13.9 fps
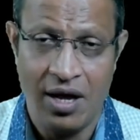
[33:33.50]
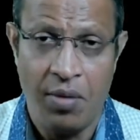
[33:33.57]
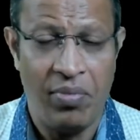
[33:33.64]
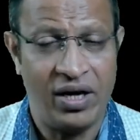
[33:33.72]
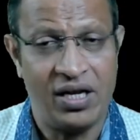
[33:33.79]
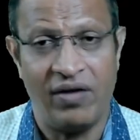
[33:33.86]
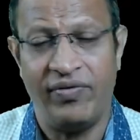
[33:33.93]

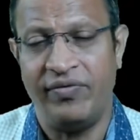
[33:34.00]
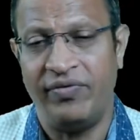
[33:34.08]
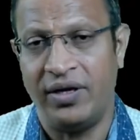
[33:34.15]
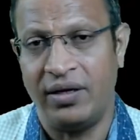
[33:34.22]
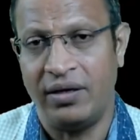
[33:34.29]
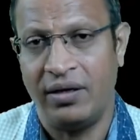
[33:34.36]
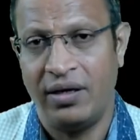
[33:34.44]
But however,
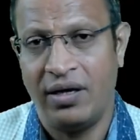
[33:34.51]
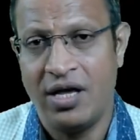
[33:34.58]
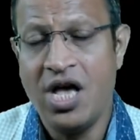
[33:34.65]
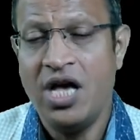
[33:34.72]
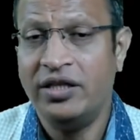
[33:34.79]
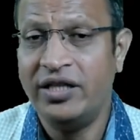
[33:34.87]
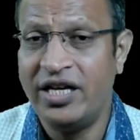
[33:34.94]

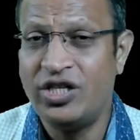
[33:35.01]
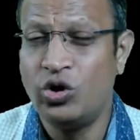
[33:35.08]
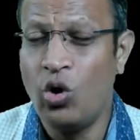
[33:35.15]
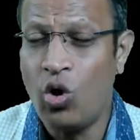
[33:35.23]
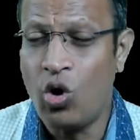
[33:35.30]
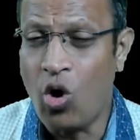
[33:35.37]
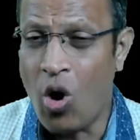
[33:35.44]
there is
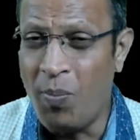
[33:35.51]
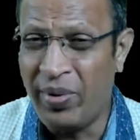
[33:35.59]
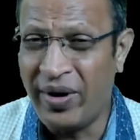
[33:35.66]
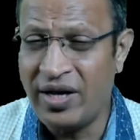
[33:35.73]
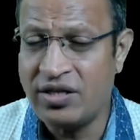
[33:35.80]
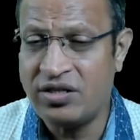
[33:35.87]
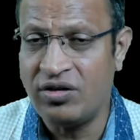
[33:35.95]
no
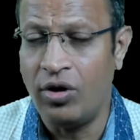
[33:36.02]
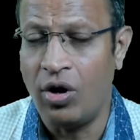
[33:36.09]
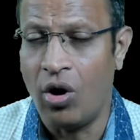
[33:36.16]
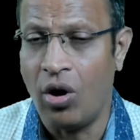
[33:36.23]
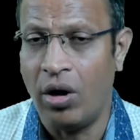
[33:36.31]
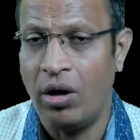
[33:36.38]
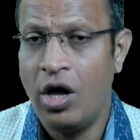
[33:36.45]
comprehensive
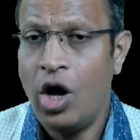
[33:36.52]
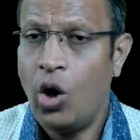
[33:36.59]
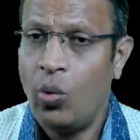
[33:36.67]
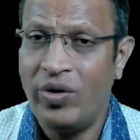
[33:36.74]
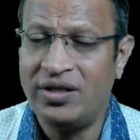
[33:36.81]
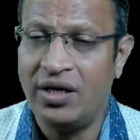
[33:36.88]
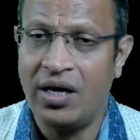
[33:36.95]
law
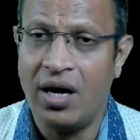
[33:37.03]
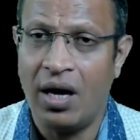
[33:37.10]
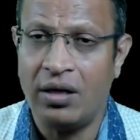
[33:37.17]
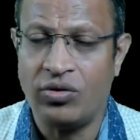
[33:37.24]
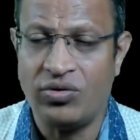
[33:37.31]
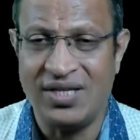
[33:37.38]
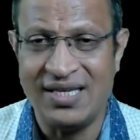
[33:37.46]
with regard
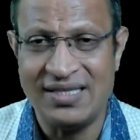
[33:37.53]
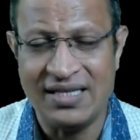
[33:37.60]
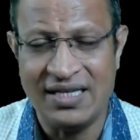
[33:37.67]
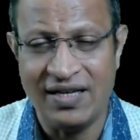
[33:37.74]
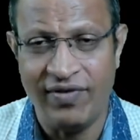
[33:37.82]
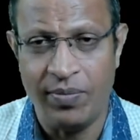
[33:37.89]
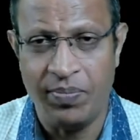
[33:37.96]
to
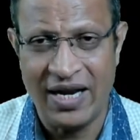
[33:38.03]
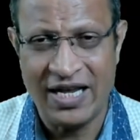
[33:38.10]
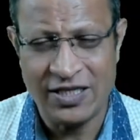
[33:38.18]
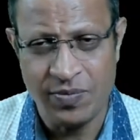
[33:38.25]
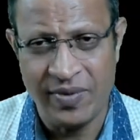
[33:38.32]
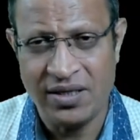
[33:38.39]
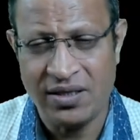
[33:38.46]
CCTV
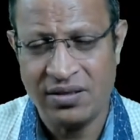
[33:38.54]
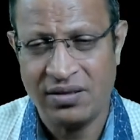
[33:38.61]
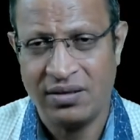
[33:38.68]
placement,